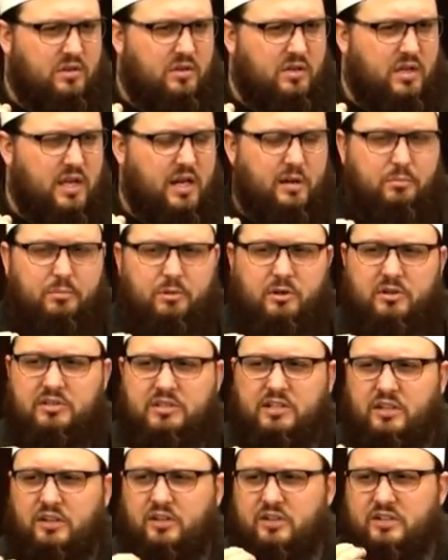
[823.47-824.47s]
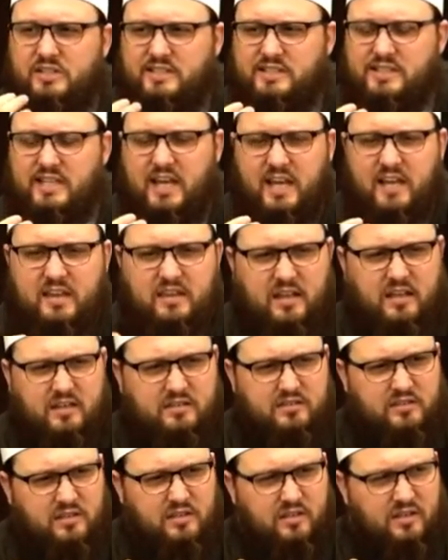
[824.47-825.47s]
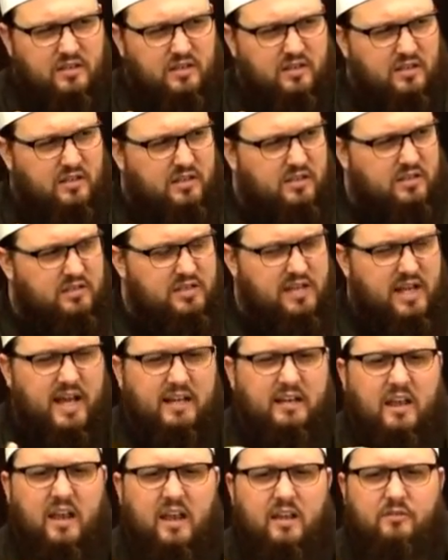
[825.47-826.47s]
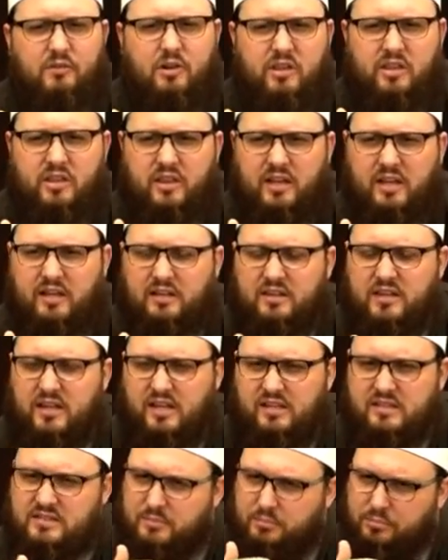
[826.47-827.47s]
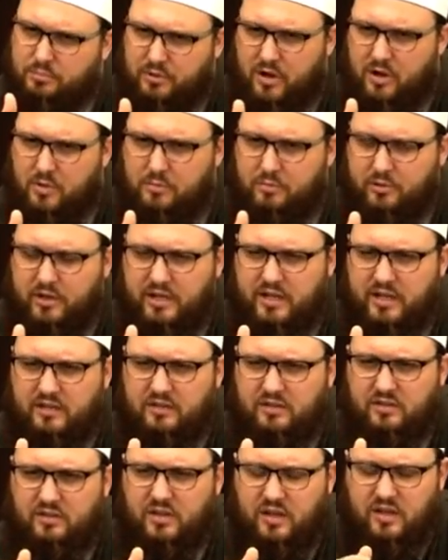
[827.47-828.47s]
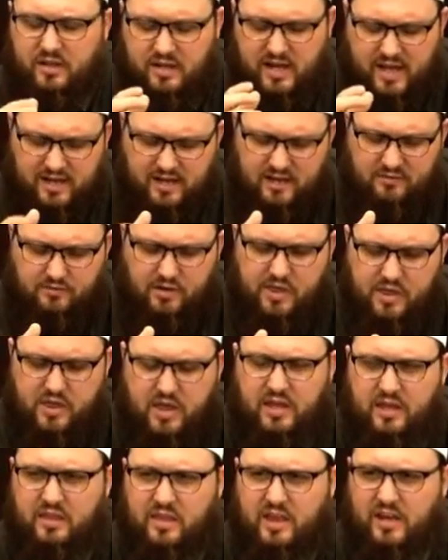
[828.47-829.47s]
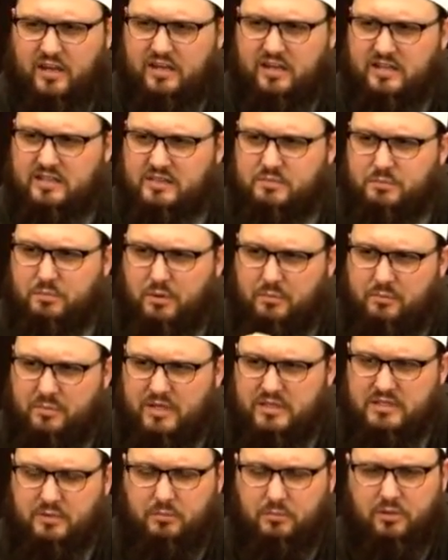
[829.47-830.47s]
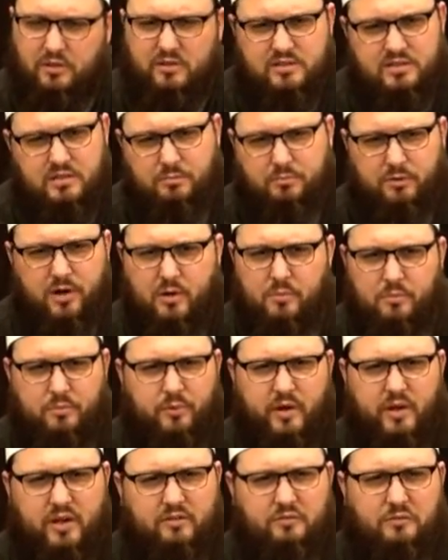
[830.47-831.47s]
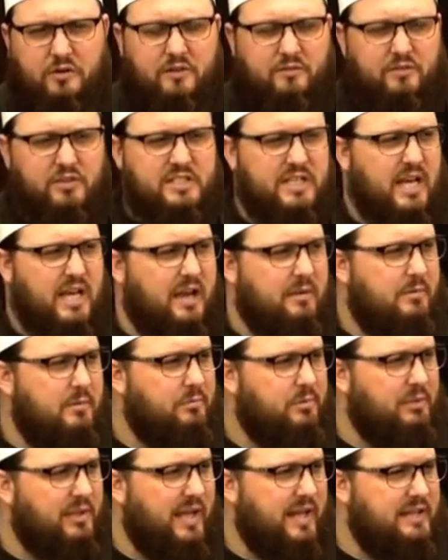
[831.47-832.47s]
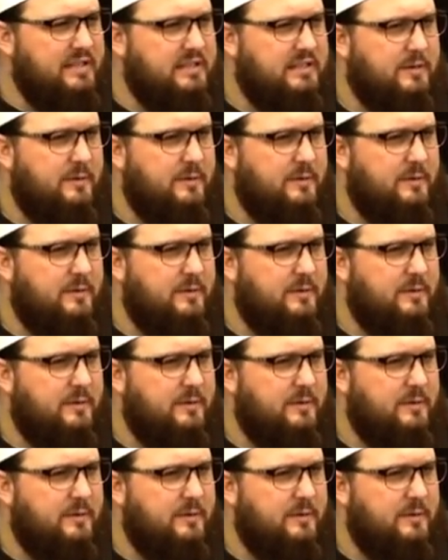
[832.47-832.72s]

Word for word: And a person could say that not everything that is appropriate, not everything that is permissible is appropriate for every time and place.